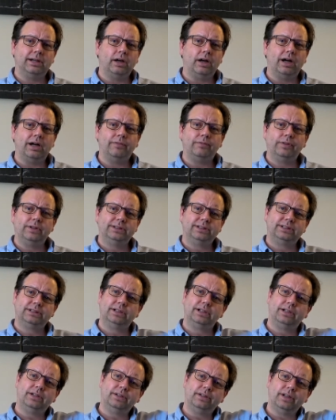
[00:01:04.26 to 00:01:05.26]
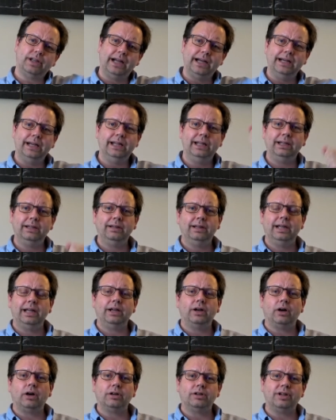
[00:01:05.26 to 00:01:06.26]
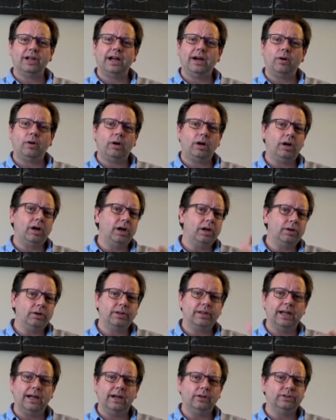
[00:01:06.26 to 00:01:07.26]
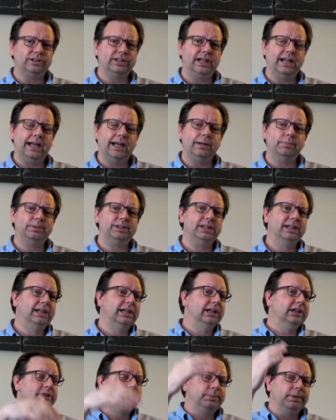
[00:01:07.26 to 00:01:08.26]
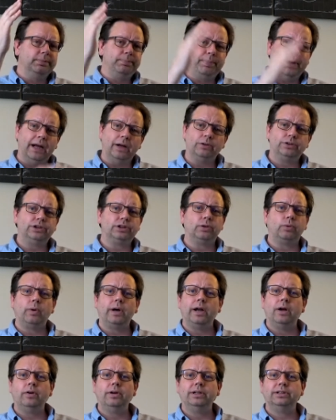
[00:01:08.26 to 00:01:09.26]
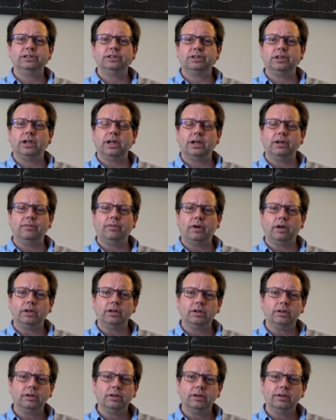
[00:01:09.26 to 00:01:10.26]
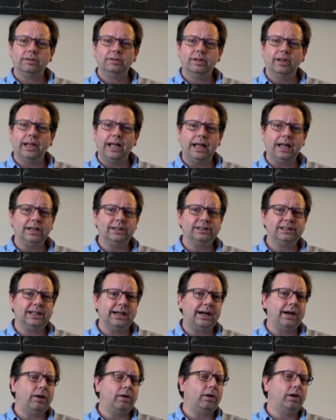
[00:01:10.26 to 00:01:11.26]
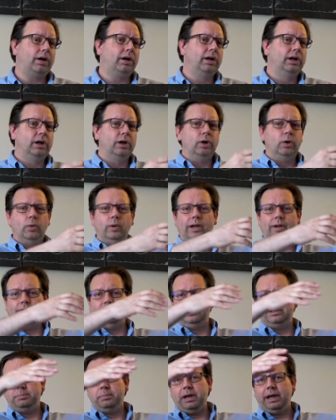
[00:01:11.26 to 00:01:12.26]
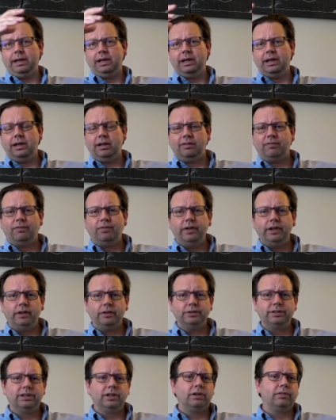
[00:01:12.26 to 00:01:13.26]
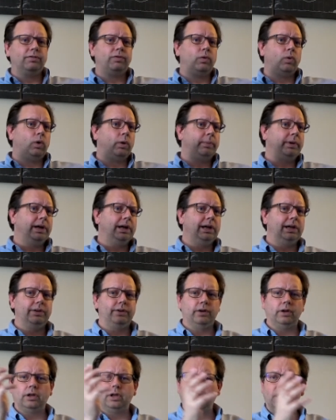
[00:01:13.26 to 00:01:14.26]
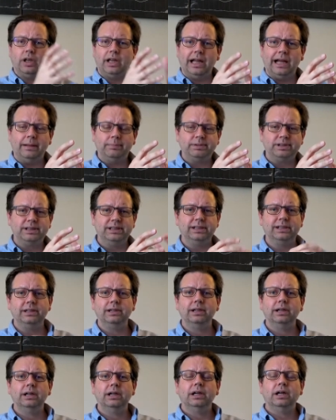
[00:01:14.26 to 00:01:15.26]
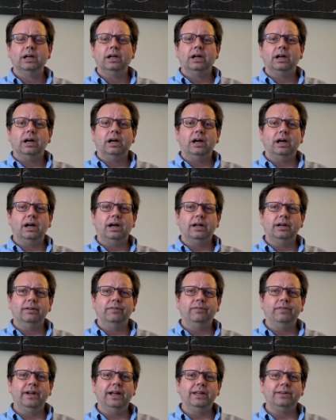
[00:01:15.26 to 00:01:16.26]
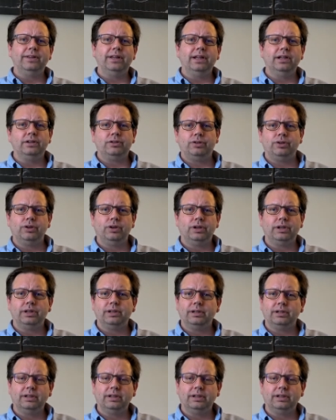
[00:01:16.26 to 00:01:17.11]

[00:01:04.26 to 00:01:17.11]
off is uh, lightning hit our tower 100,000 amps. It's been bouncing around inside of our lattice tower. You have these magnetic fields that are forming and they're collapsing. Uh, an event that took